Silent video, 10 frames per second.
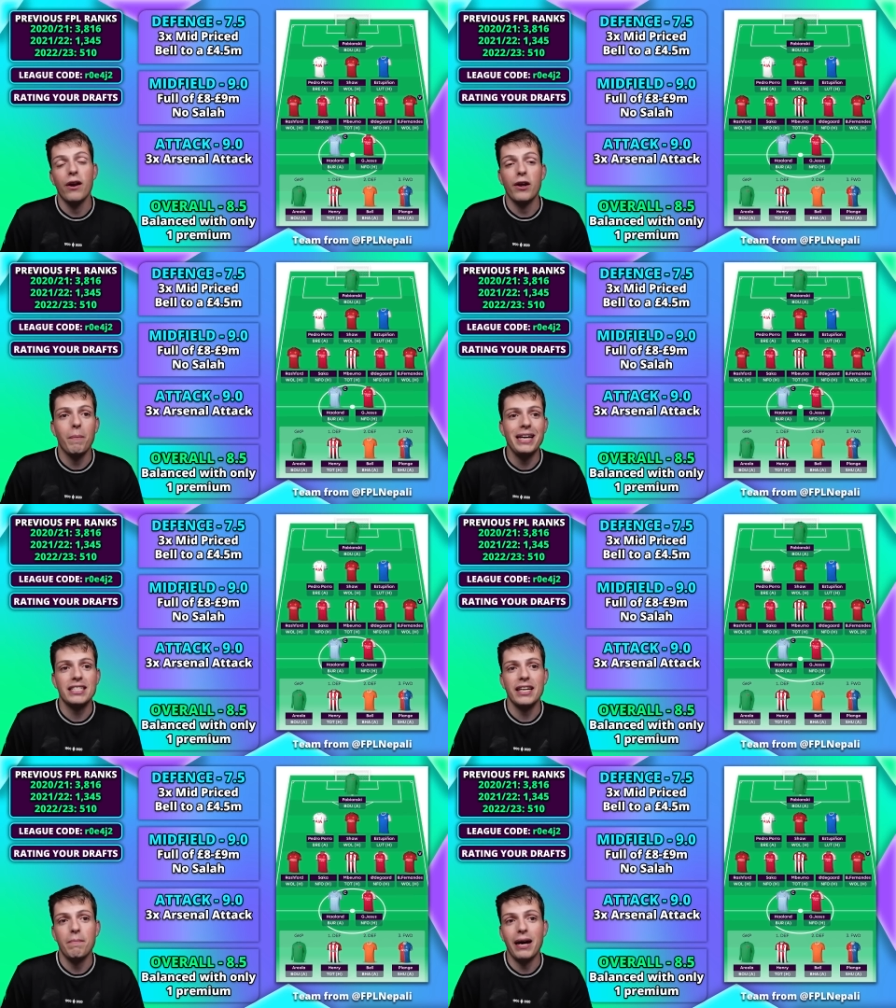you're
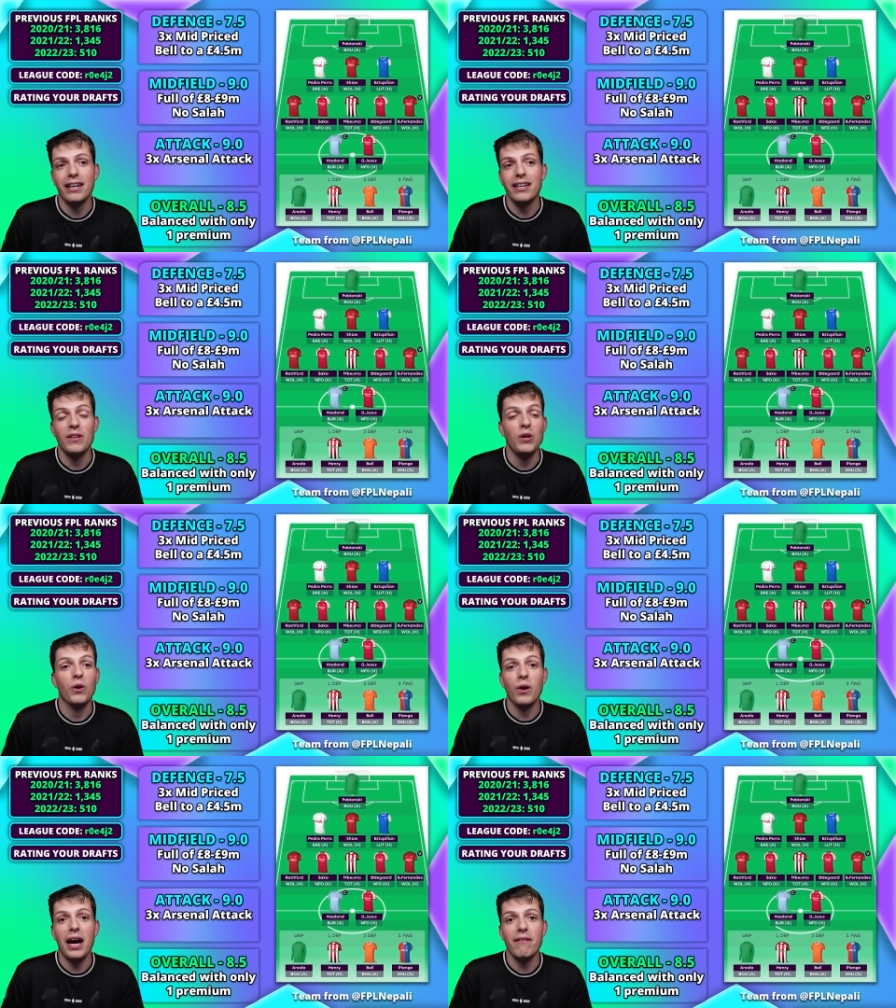basically banking that you're
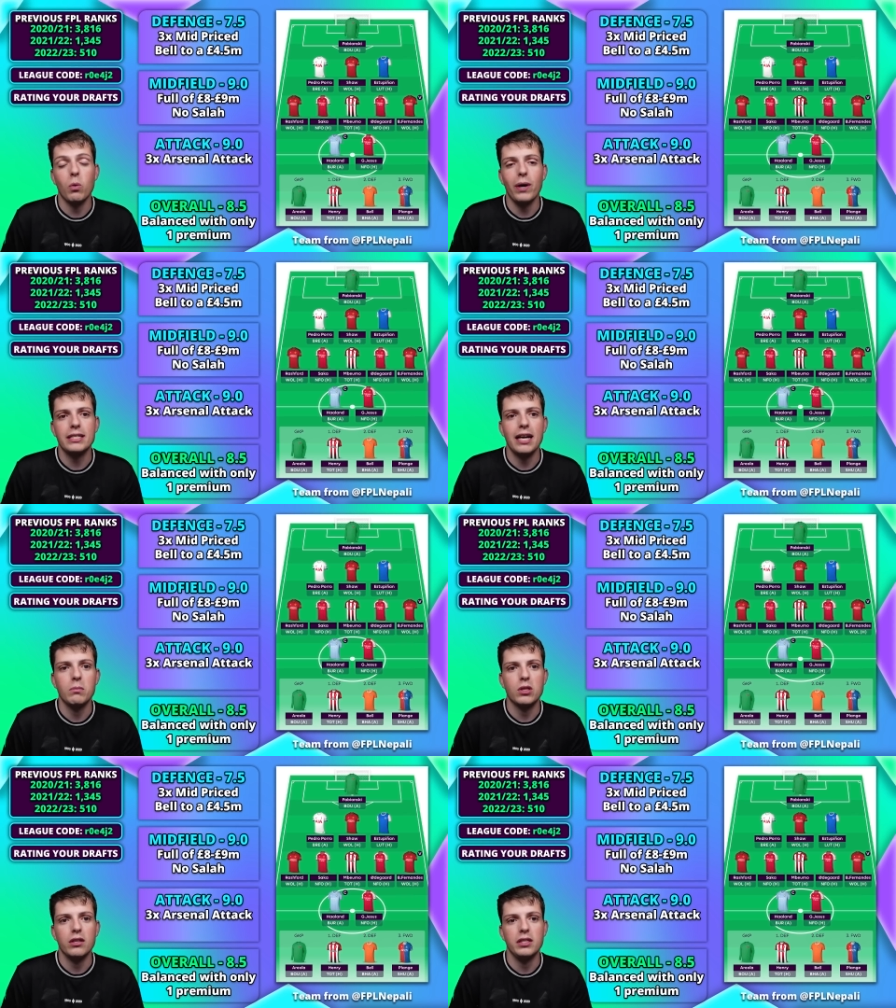going to have the West Ham
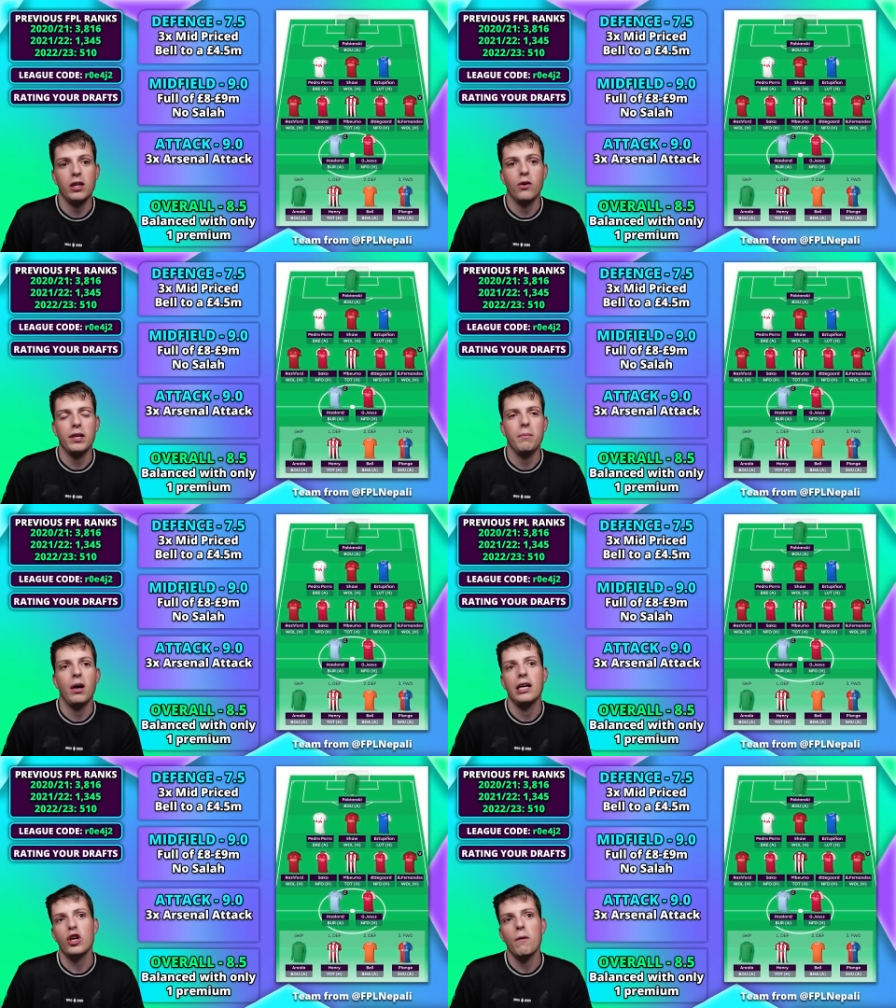starting goalkeeper.
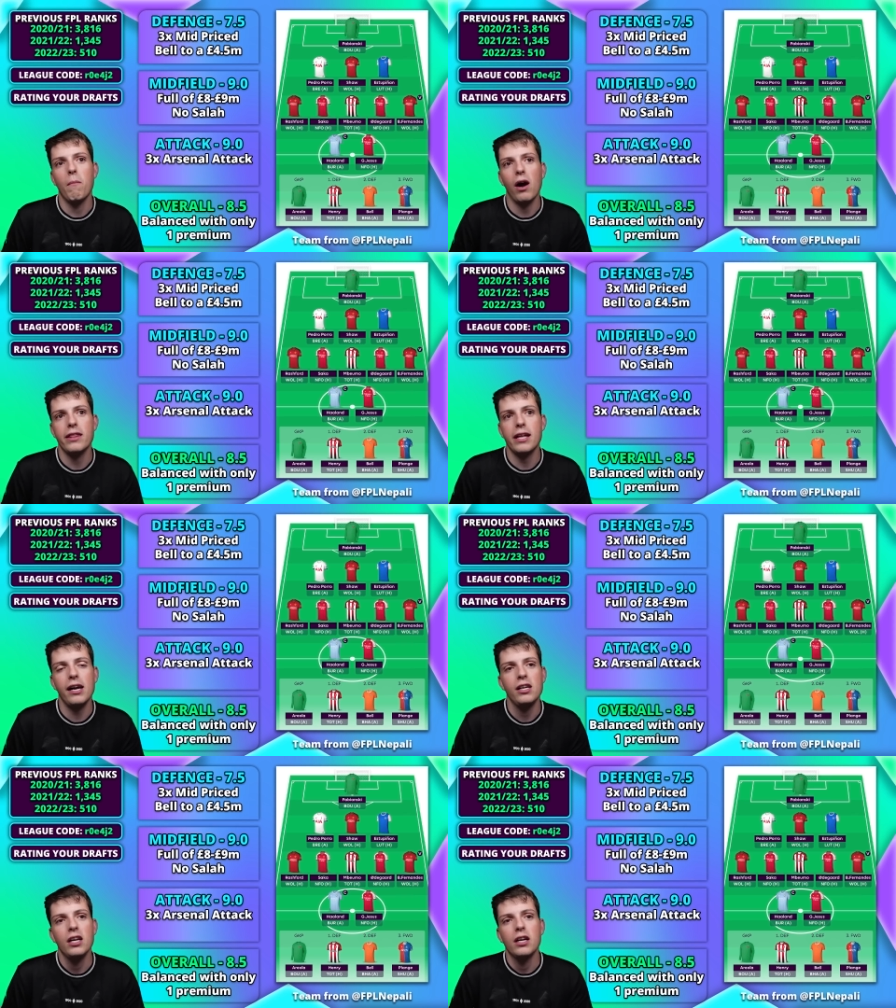I don't mind that,